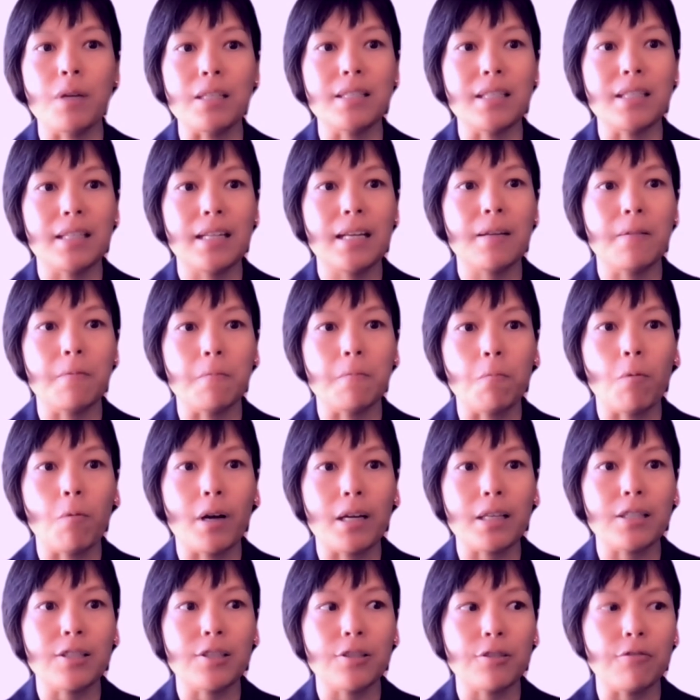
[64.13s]
didn't
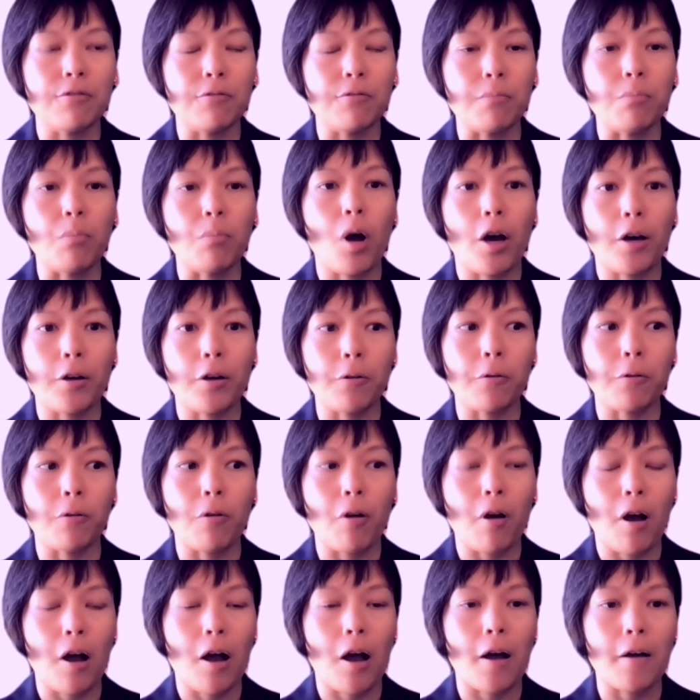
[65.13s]
want to
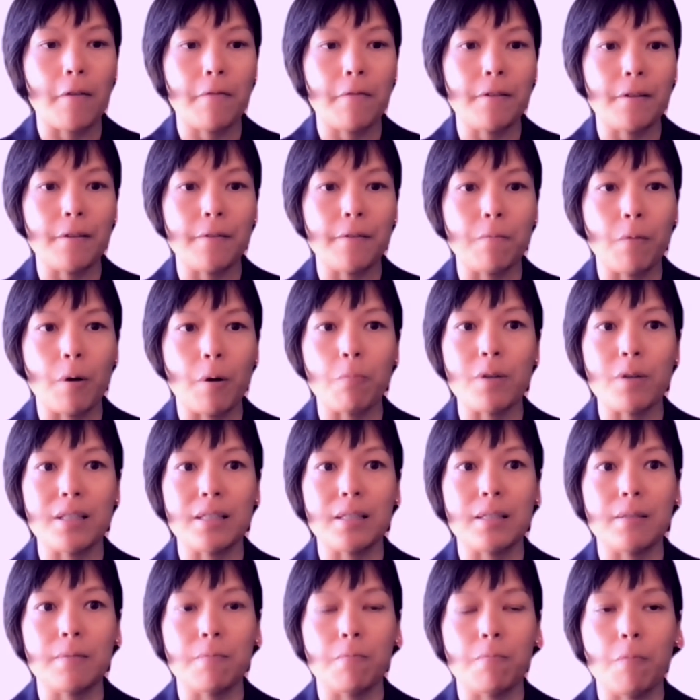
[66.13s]
model off of
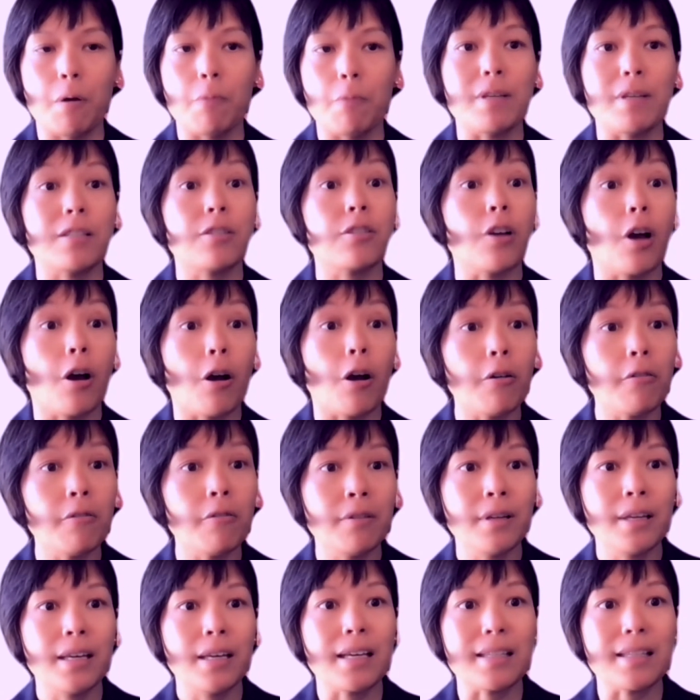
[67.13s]
what we
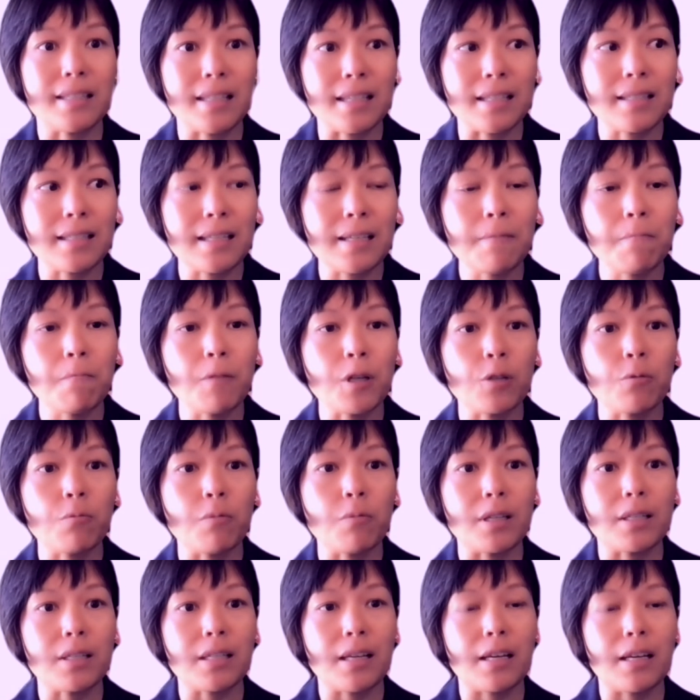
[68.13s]
saw existing, which
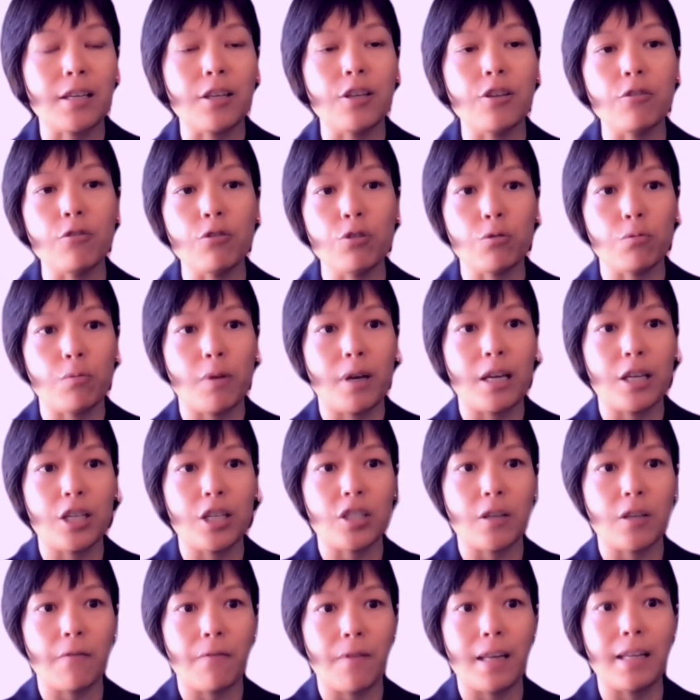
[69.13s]
was a huge
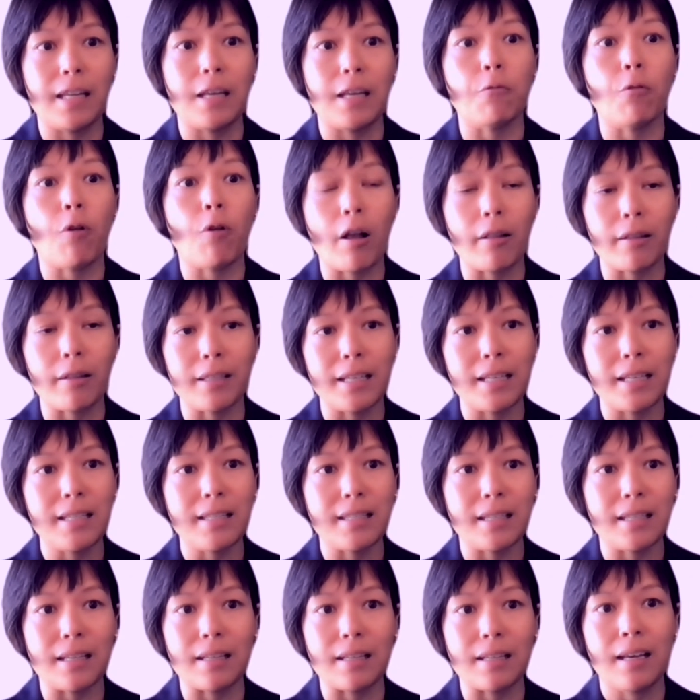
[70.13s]
range of
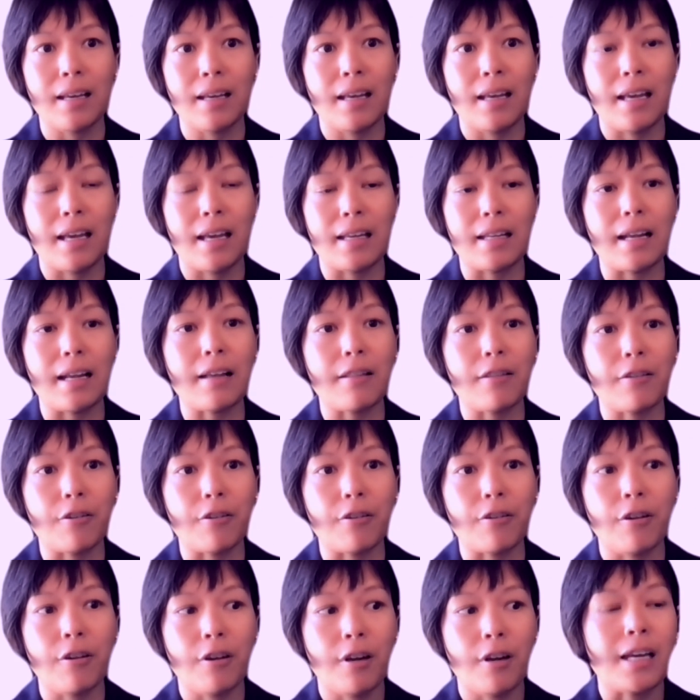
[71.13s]
inequalities and
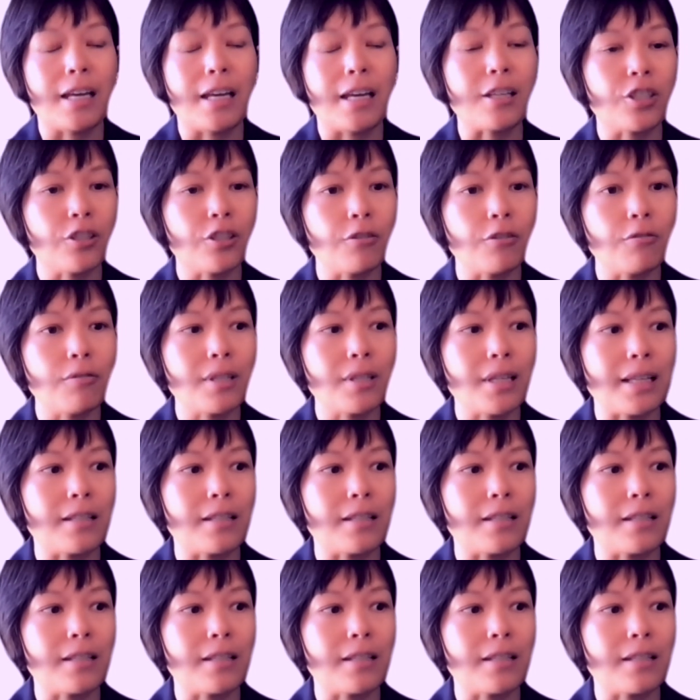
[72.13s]
other issues.